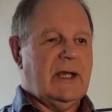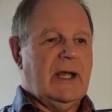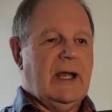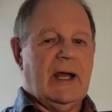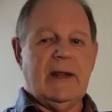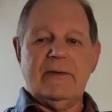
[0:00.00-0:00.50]

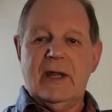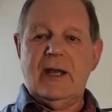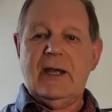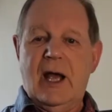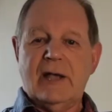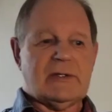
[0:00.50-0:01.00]
the last
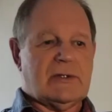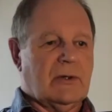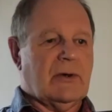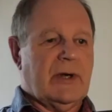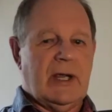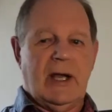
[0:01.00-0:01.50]
story
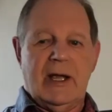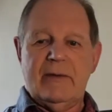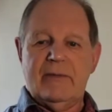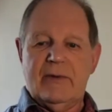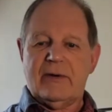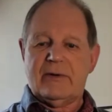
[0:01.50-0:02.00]
I
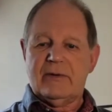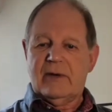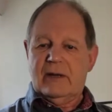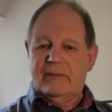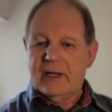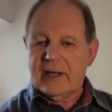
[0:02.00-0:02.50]
wrote, I mean,
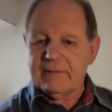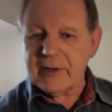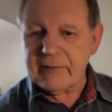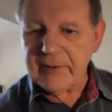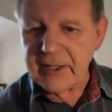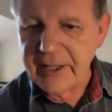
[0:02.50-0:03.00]
I've got it
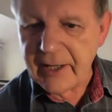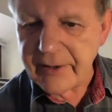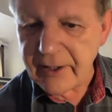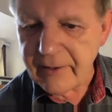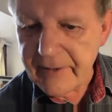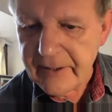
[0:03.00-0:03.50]
written down here.
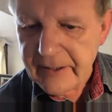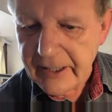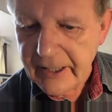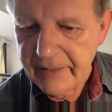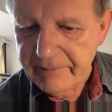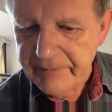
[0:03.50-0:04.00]

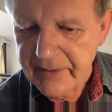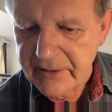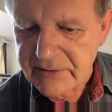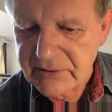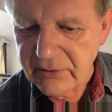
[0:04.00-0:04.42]
I'll get it in